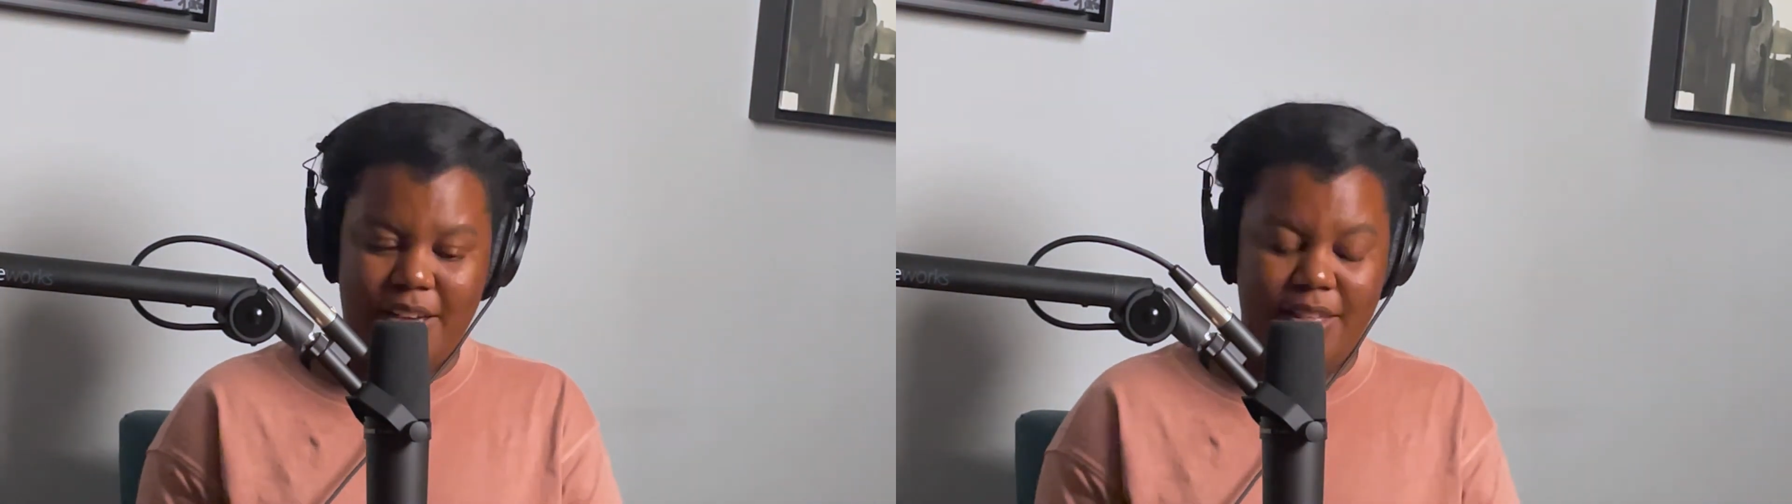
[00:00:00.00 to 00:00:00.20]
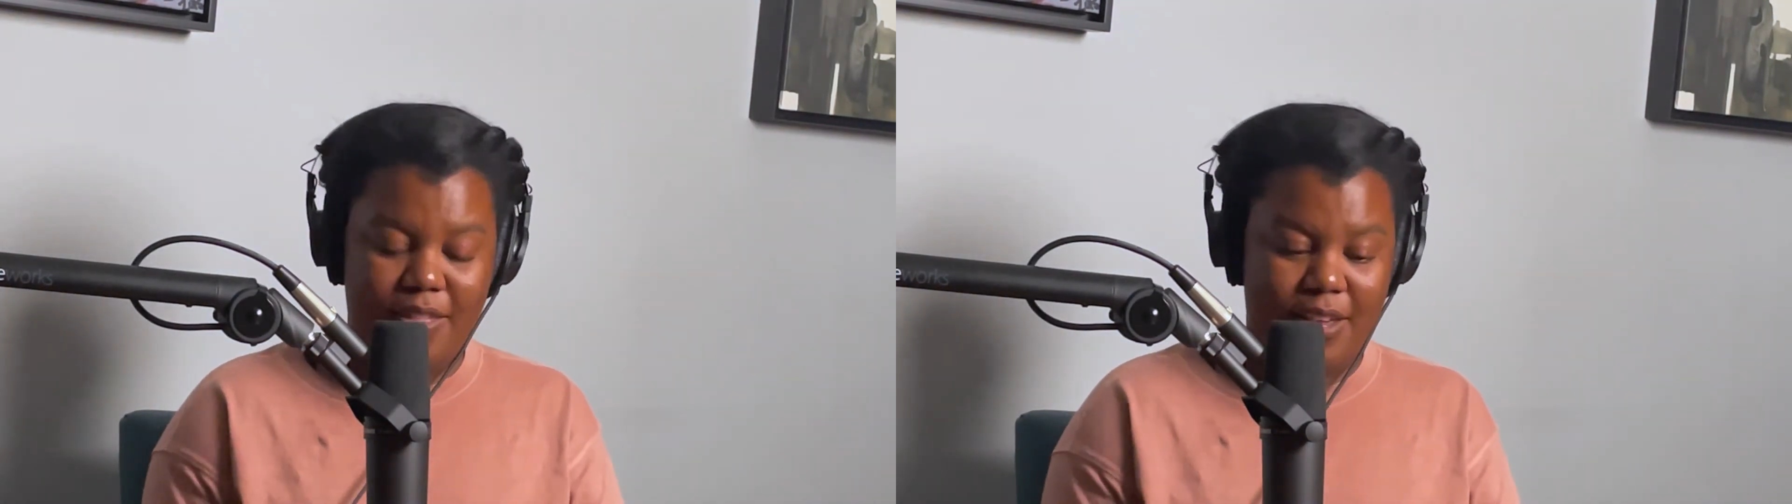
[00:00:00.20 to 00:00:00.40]

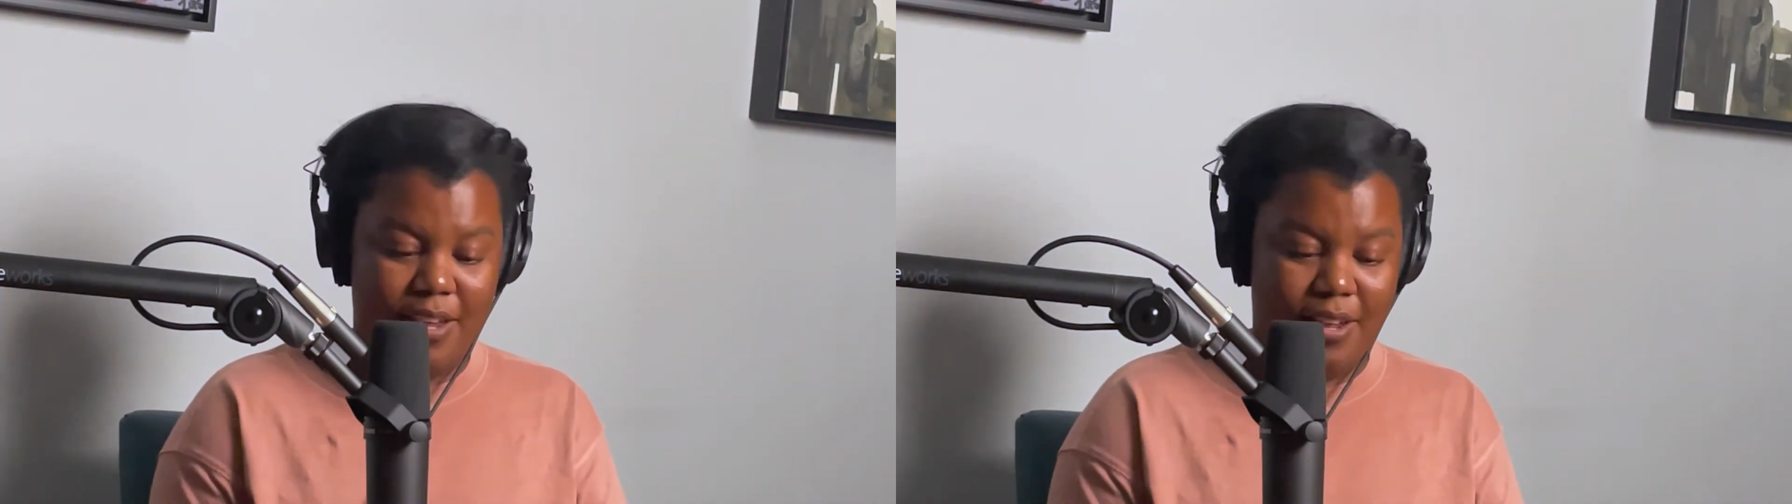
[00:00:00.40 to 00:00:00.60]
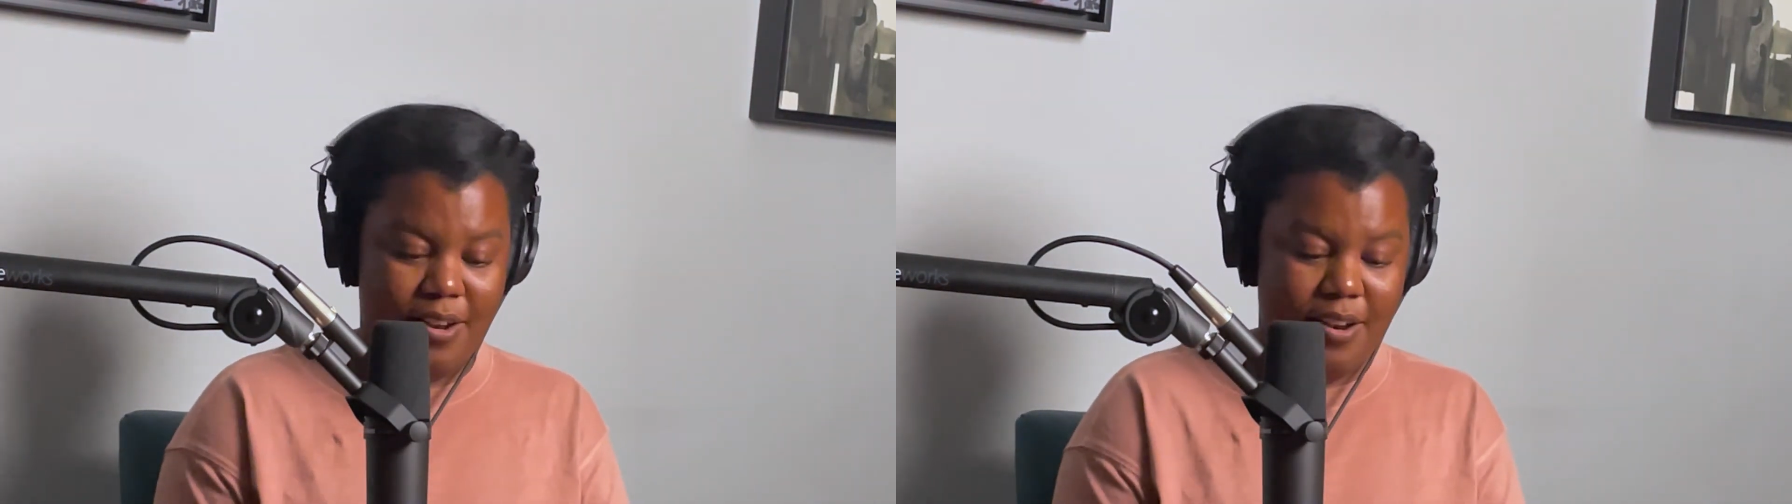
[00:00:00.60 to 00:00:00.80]
And
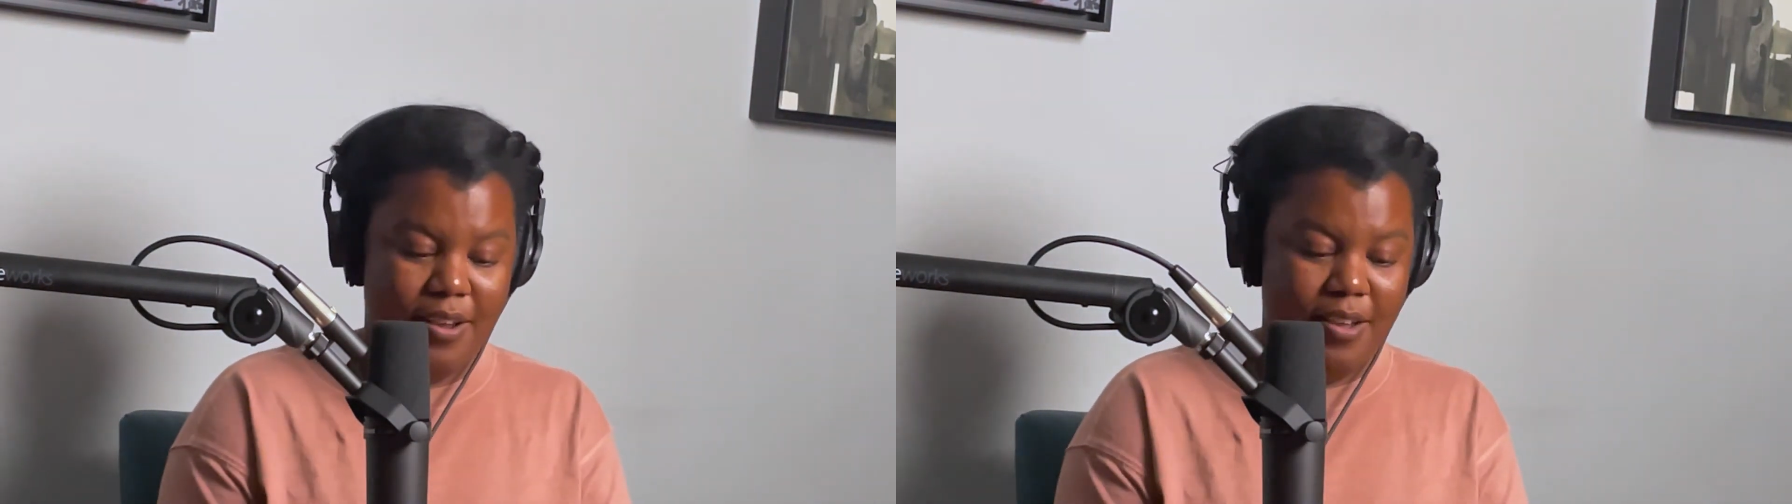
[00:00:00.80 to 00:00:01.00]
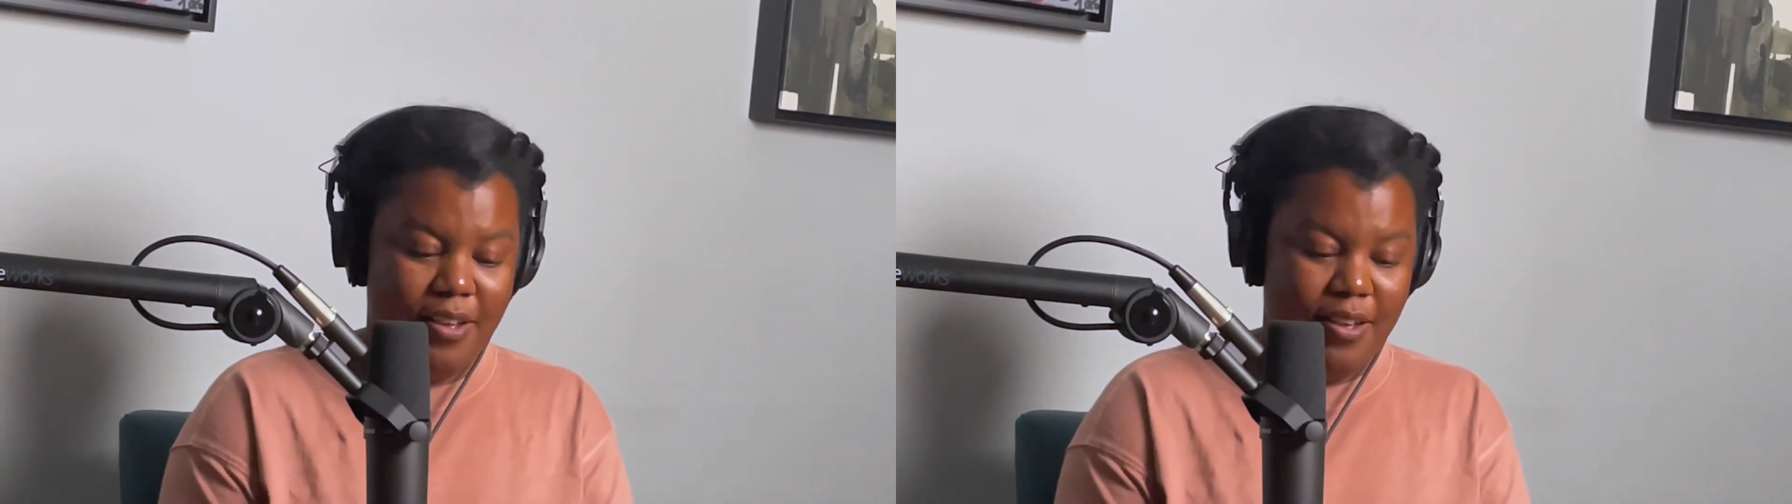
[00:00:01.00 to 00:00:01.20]
then
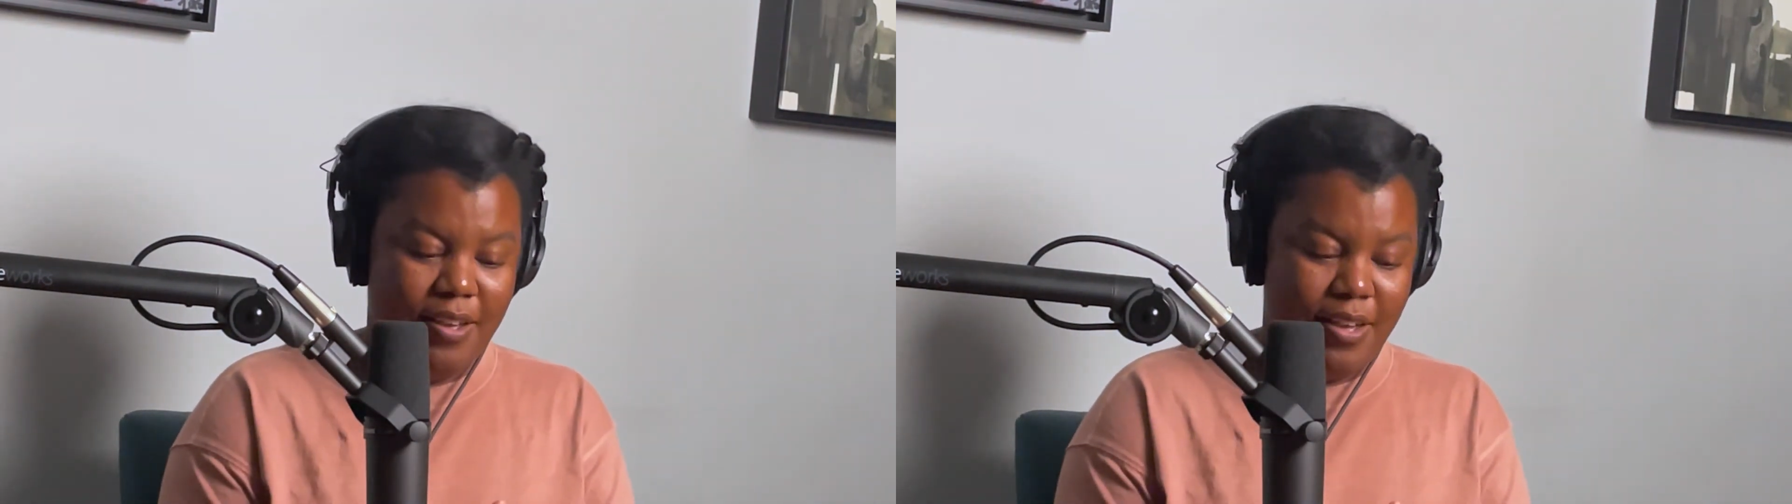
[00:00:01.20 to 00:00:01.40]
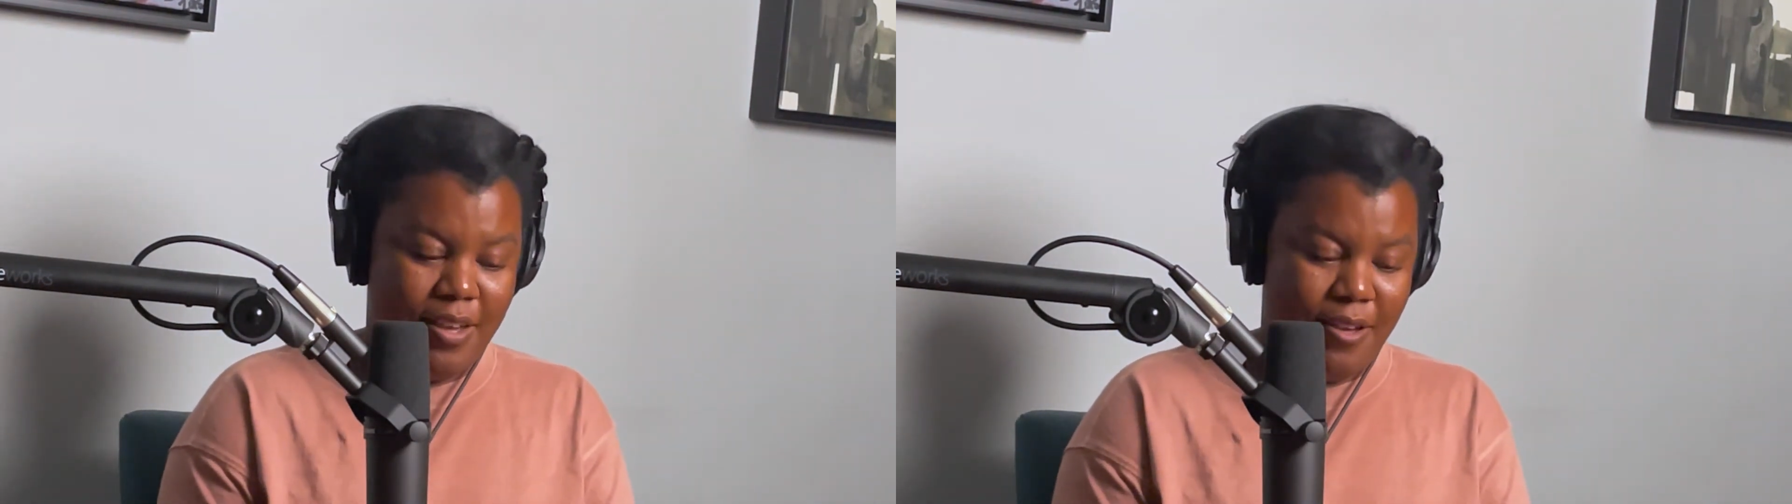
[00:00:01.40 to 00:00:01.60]

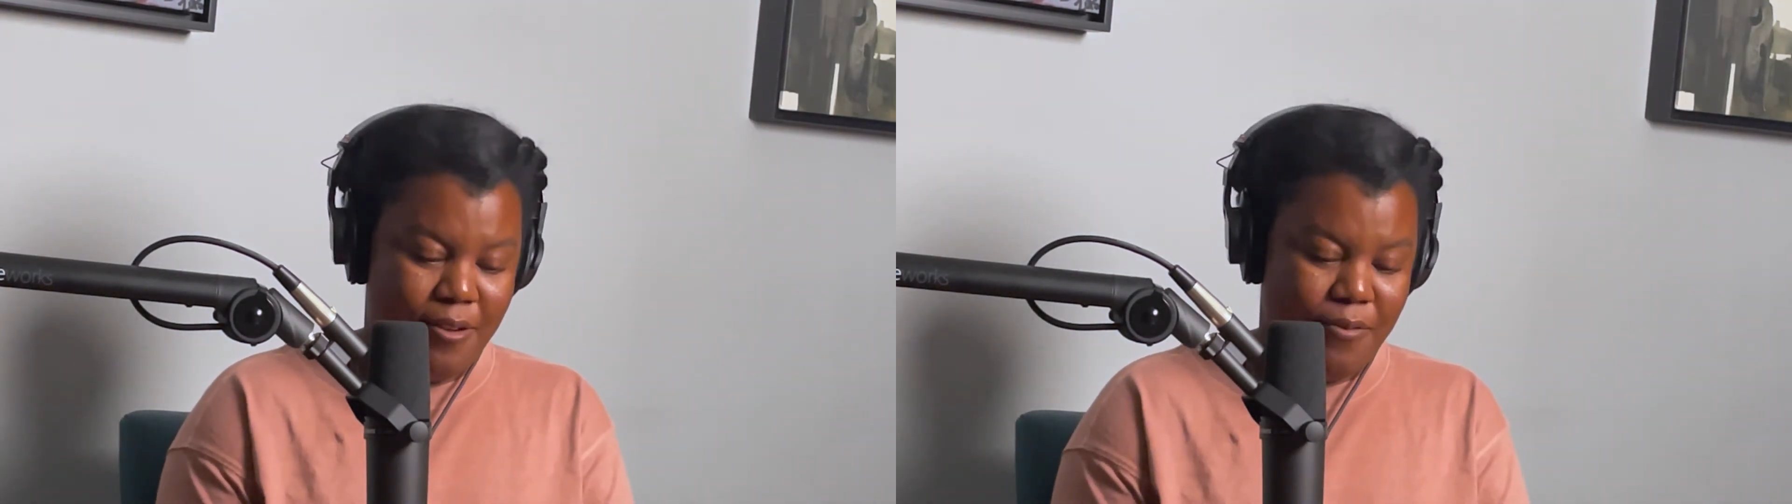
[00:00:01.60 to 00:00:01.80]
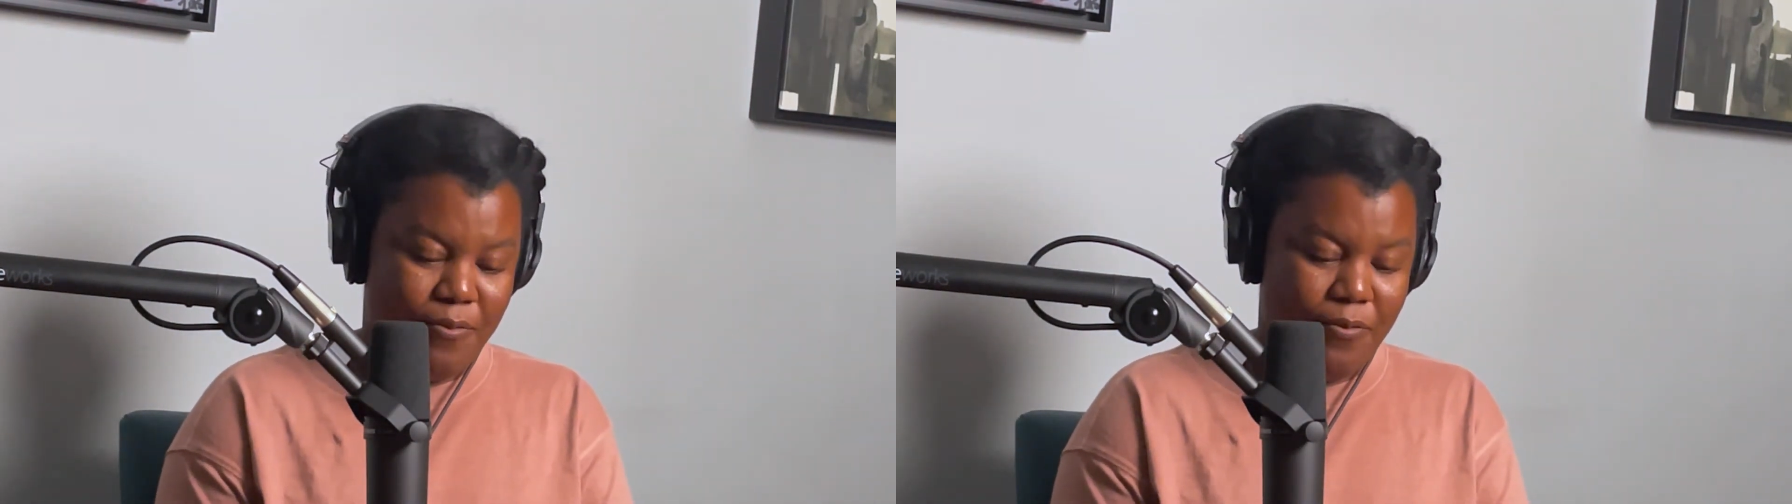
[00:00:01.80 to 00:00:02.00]

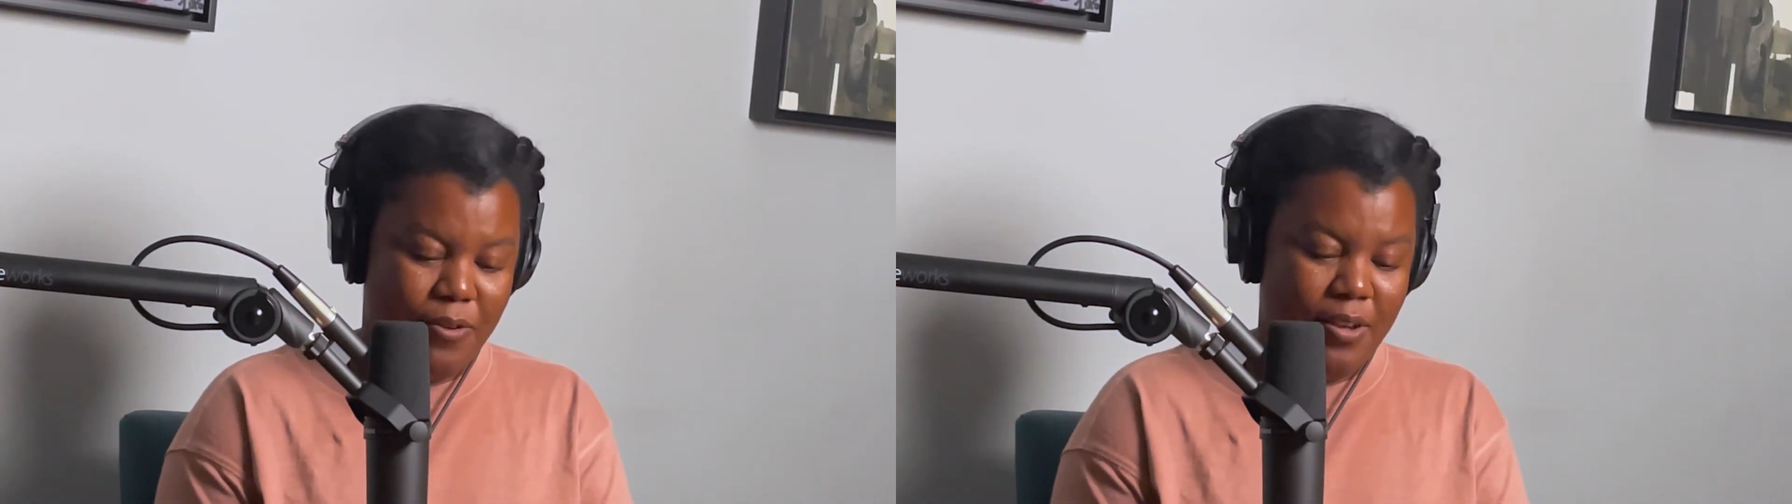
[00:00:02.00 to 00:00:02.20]
if